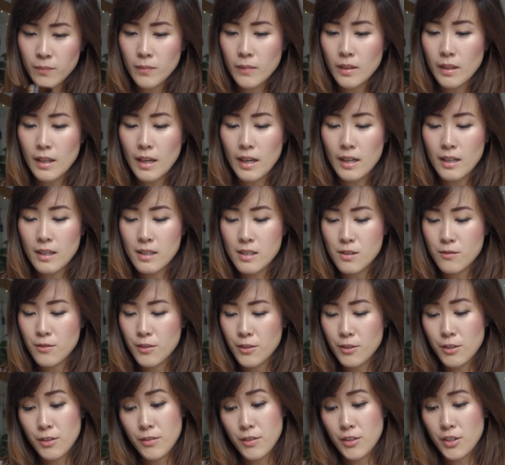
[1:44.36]
Yeah, it's
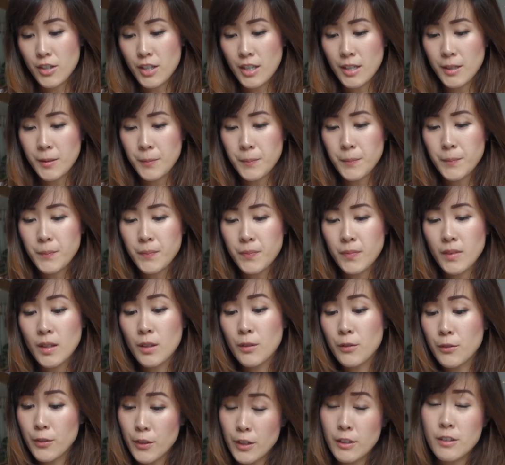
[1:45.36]
very, very,
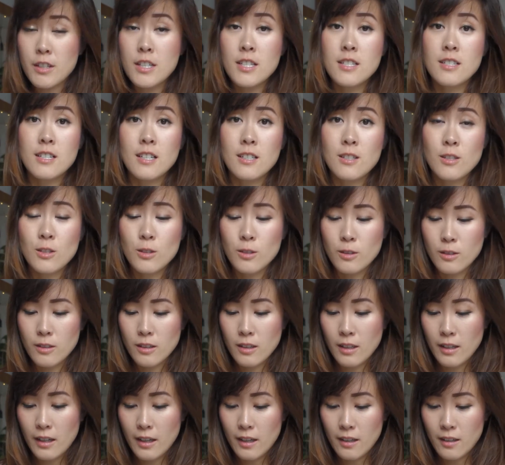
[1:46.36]
very subtle.
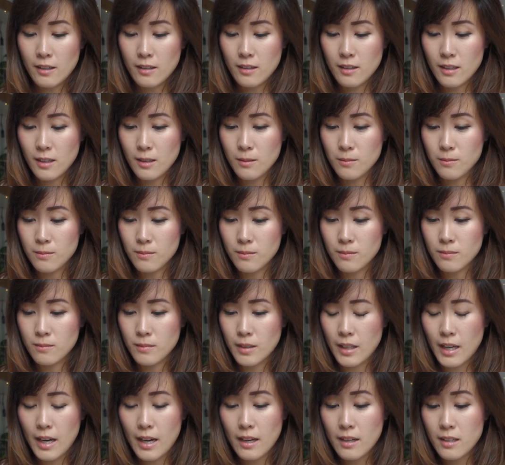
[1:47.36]
And
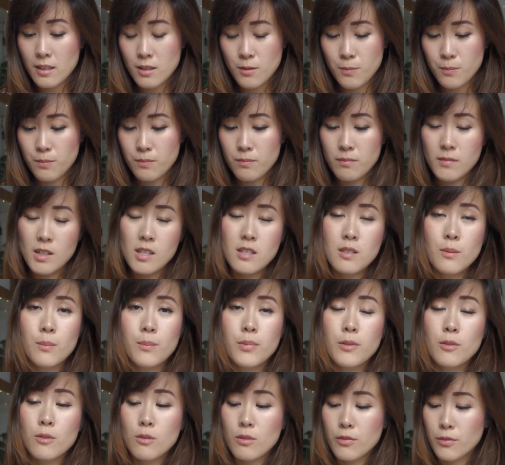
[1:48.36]
yeah, it's a
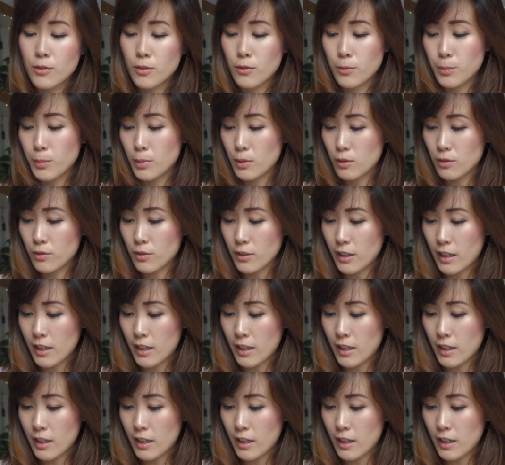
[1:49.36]
beautiful, beautiful